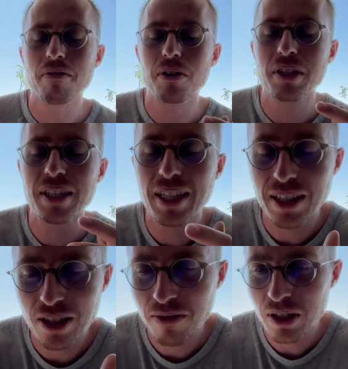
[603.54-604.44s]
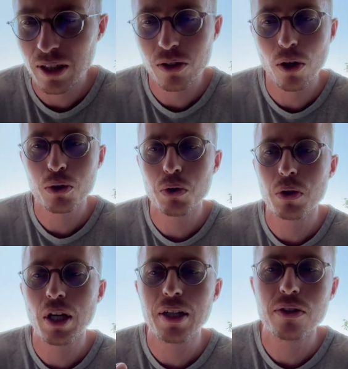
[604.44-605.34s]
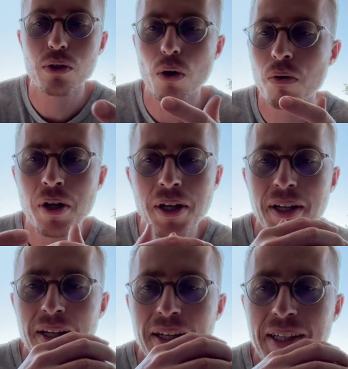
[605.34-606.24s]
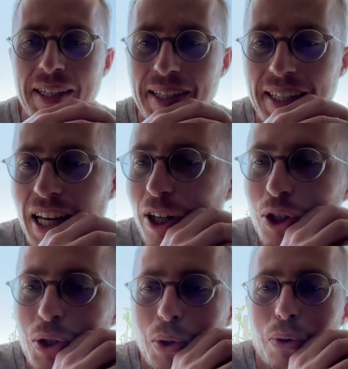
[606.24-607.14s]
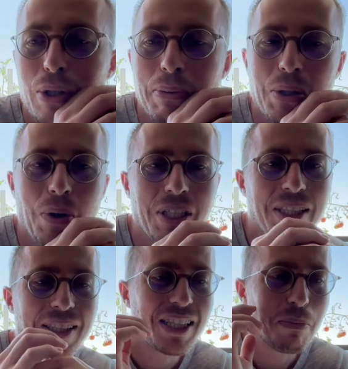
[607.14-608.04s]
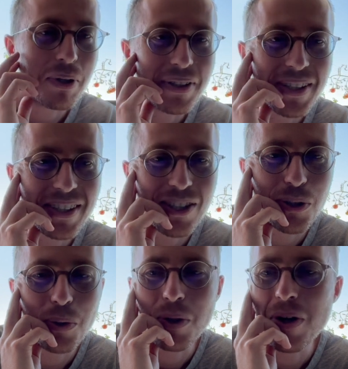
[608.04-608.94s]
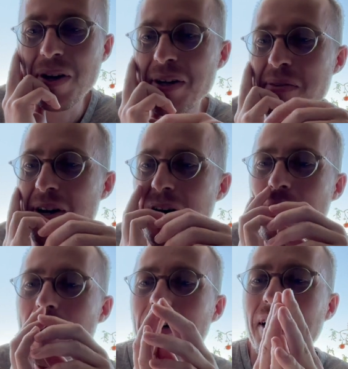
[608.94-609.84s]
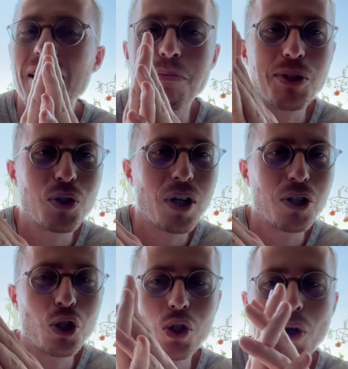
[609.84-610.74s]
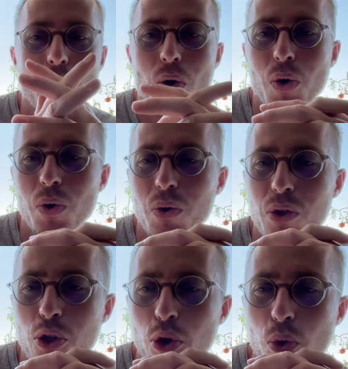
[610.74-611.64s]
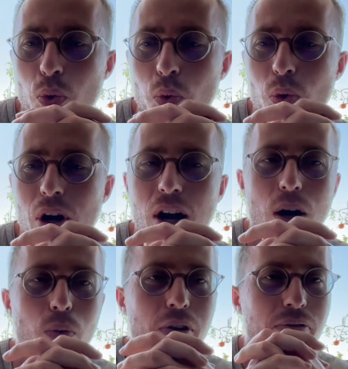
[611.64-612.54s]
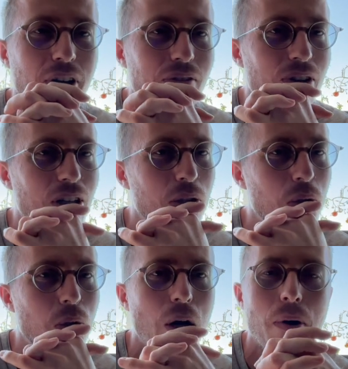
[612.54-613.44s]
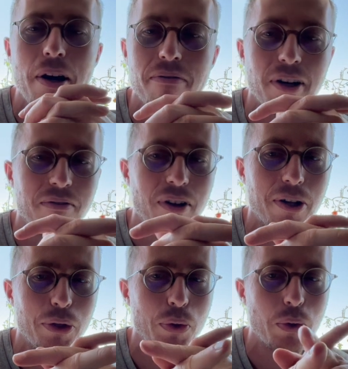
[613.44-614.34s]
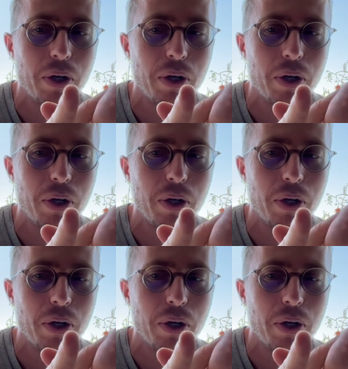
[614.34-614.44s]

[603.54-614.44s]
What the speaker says: very engaged even as I talk to you guys. So I'll just go through some of the questions, keep it not too long. Again, I'm just trying to show you how we find value, how I find value